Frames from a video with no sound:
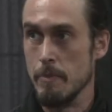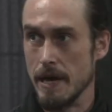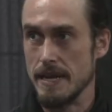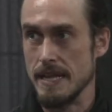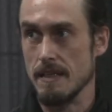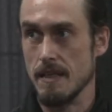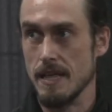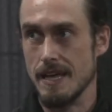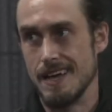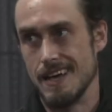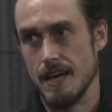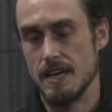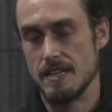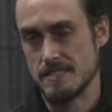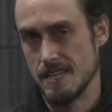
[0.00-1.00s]
But
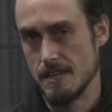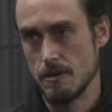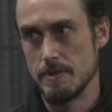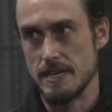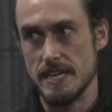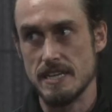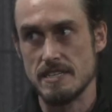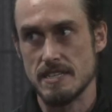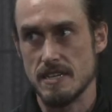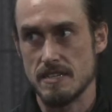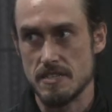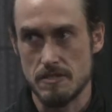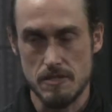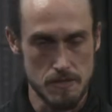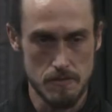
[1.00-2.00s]
it's a little bit easier
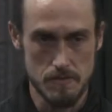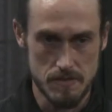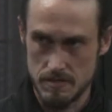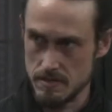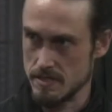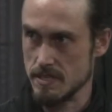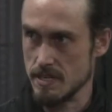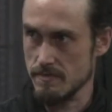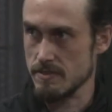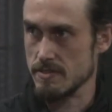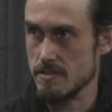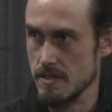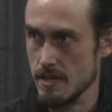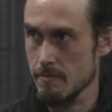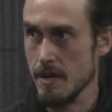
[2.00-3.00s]
just to give it
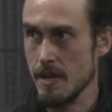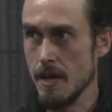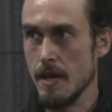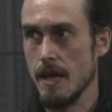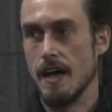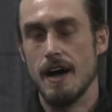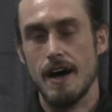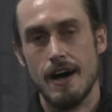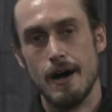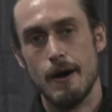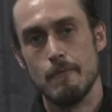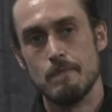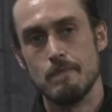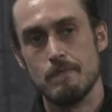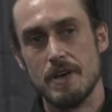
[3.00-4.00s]
to them.
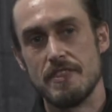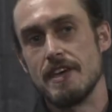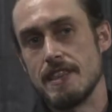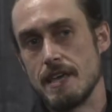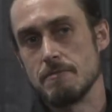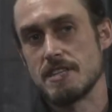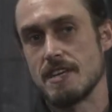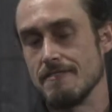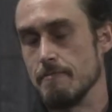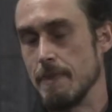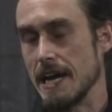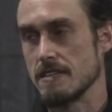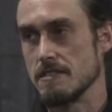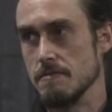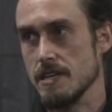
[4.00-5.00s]
But then they must give it
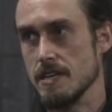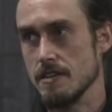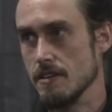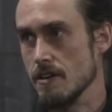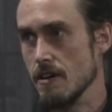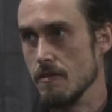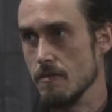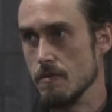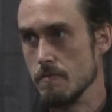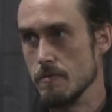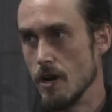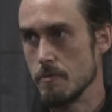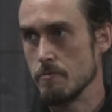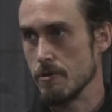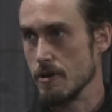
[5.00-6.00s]
back to me,
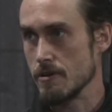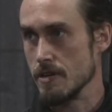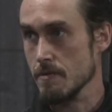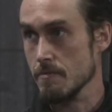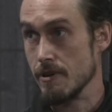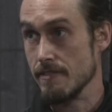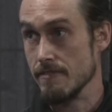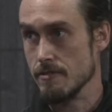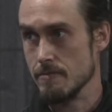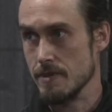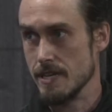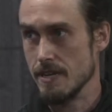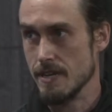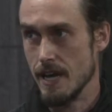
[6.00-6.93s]
not broken, preferably.